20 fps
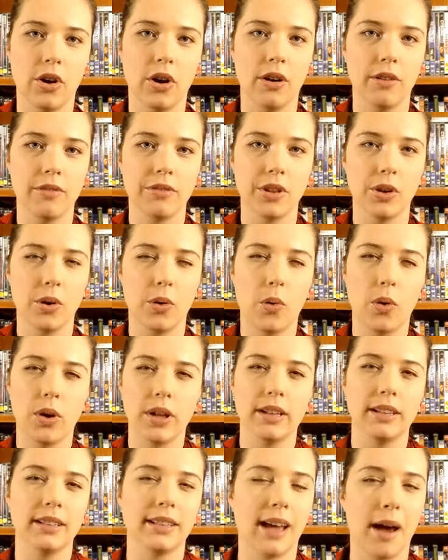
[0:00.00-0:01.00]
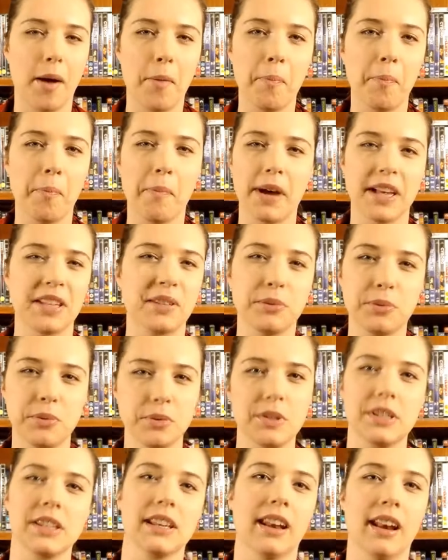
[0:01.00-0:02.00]
of the oiled up
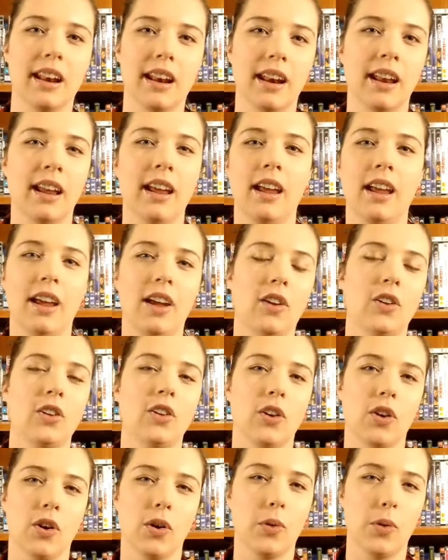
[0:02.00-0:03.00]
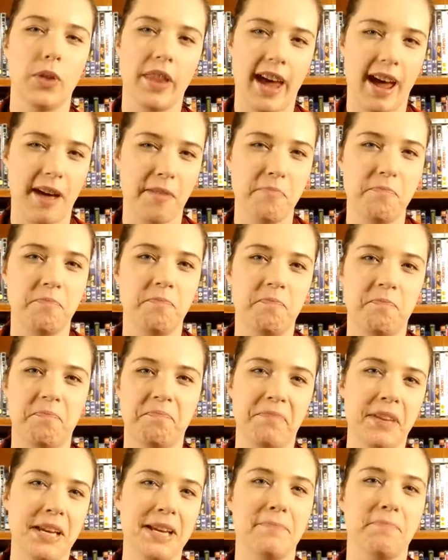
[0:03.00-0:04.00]
muscles and, all that
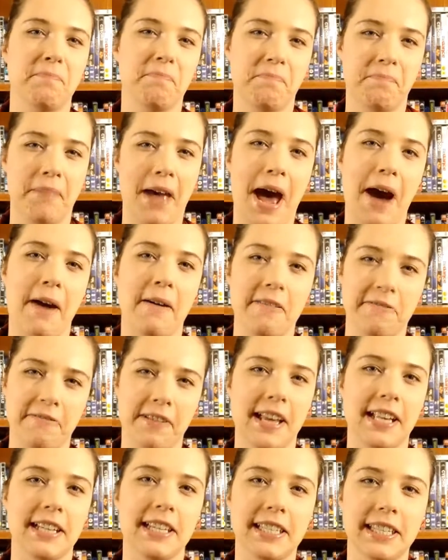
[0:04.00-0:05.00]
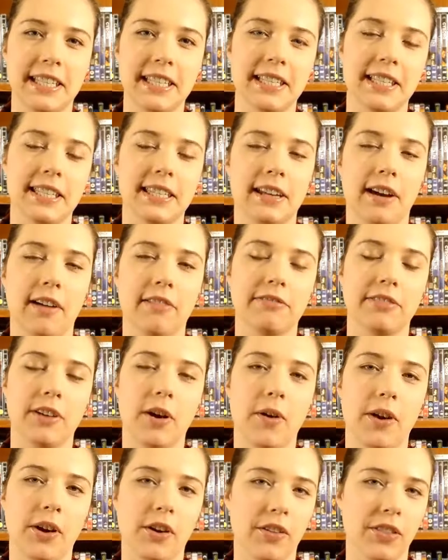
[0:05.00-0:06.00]
big power fantasy stuff
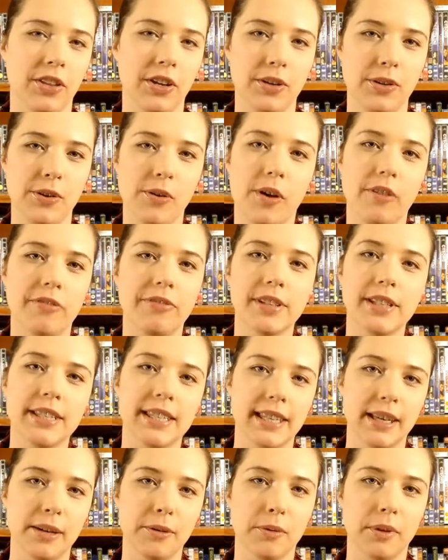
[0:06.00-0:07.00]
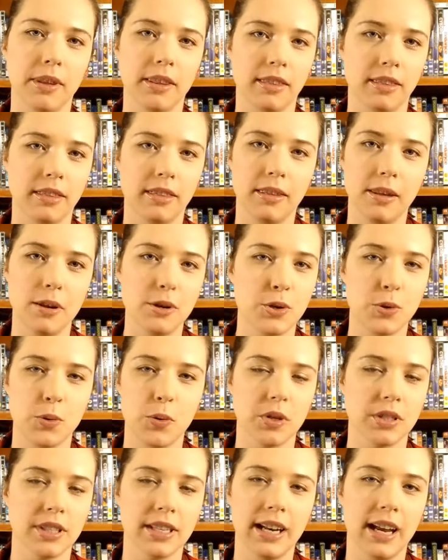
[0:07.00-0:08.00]
going on that you often see with
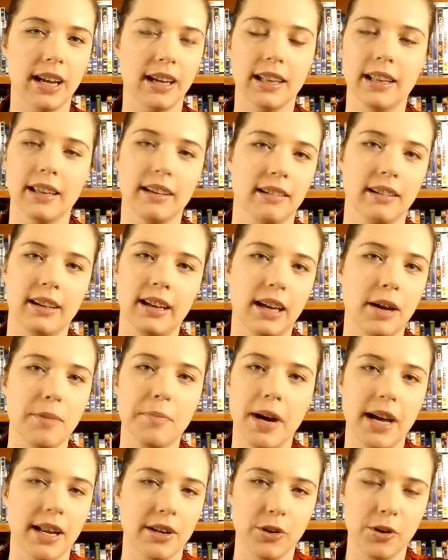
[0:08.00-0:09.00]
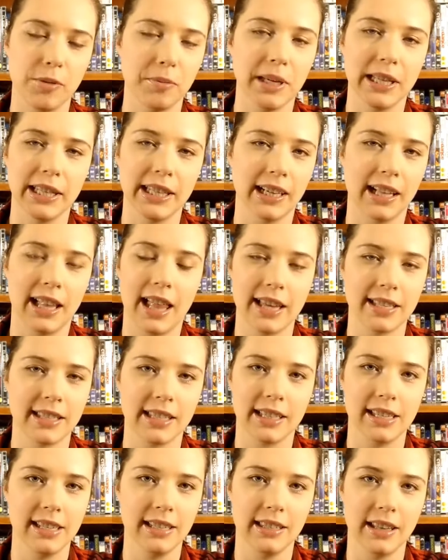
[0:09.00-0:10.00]
Schwarzenegger, Commando being the
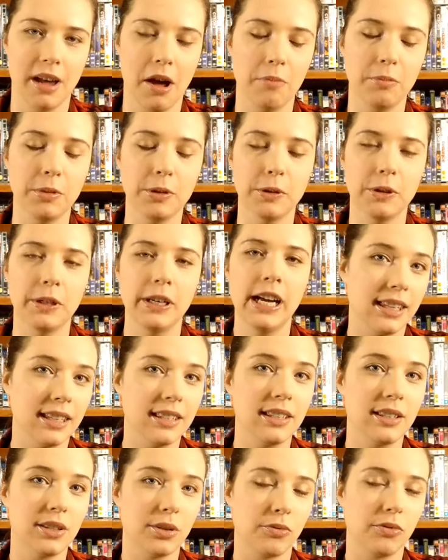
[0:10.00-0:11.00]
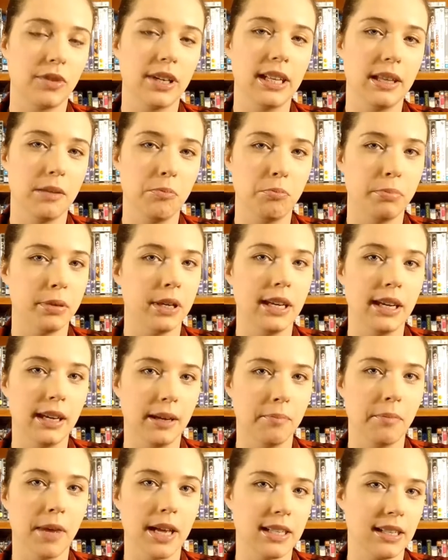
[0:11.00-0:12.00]
classic example. This is a really big,
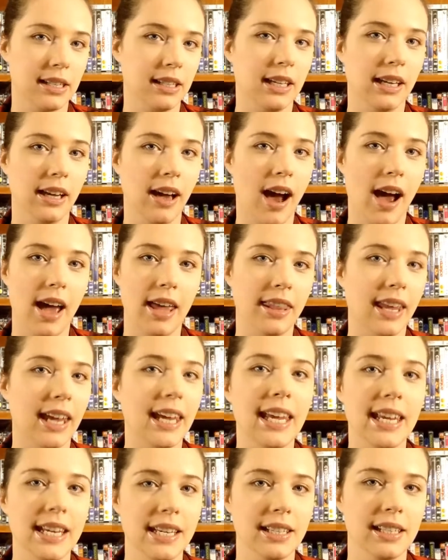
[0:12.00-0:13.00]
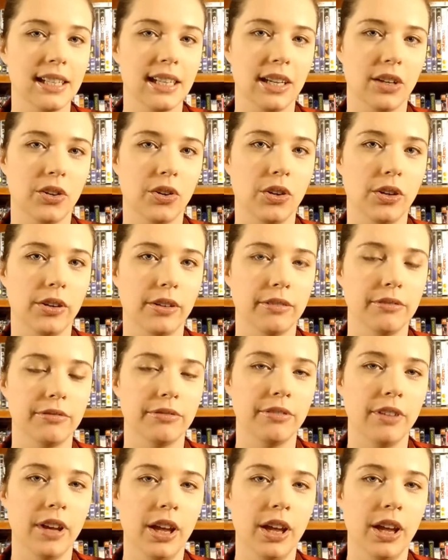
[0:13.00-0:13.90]
muscly guy, and they easily could have,